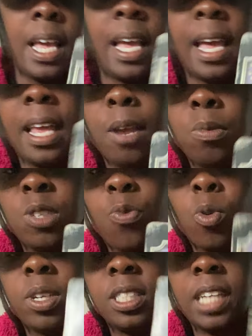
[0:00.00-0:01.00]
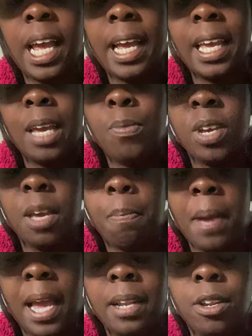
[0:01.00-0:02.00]
And it was for a check. He would get
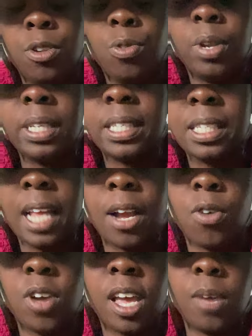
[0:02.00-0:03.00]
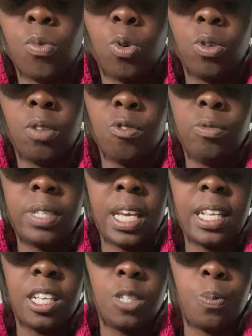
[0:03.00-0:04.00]
paid to do this. It's like, okay, well, if you
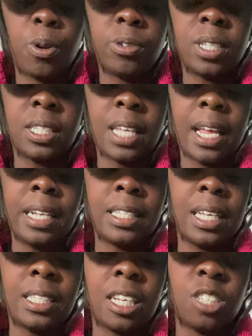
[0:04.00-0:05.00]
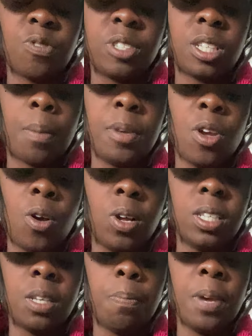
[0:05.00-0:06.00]
take this person's innocence, because for some of y'all,
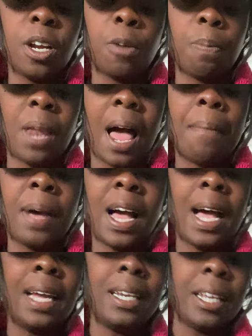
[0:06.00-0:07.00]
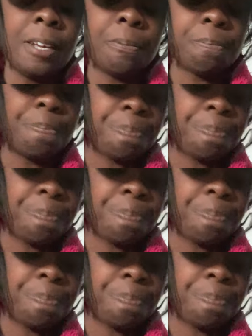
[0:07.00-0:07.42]
it's a bigger plot behind it.